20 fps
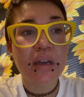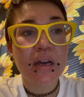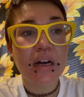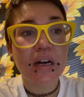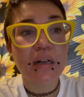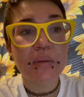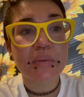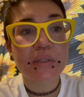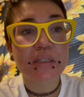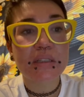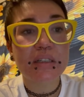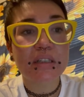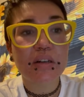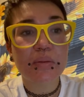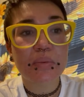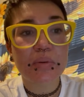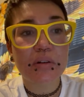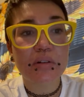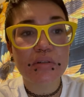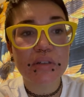
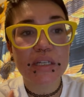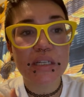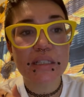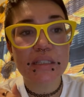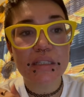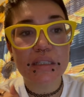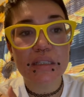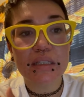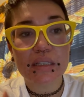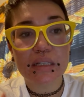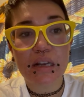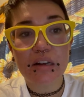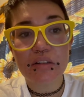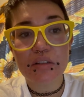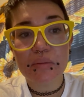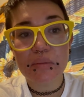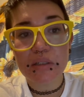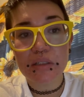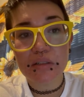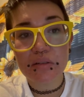Selenoproteins in the
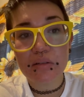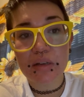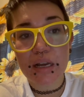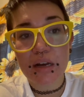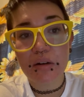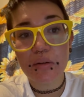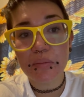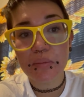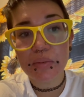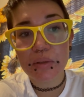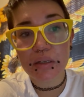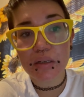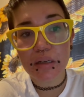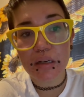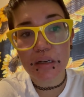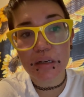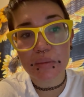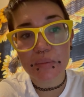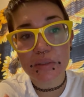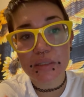skeletal muscle help
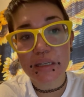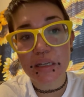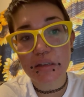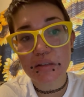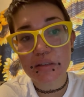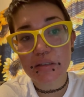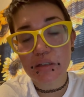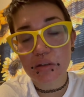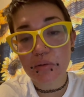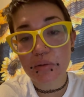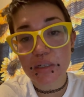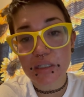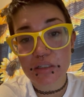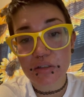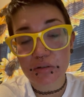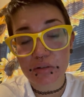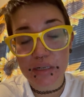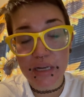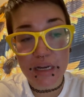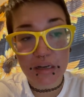cells
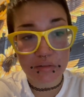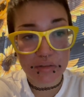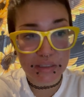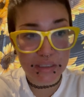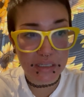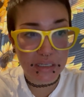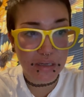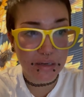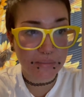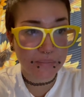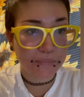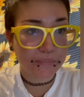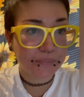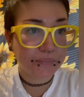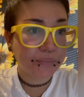sequester calcium.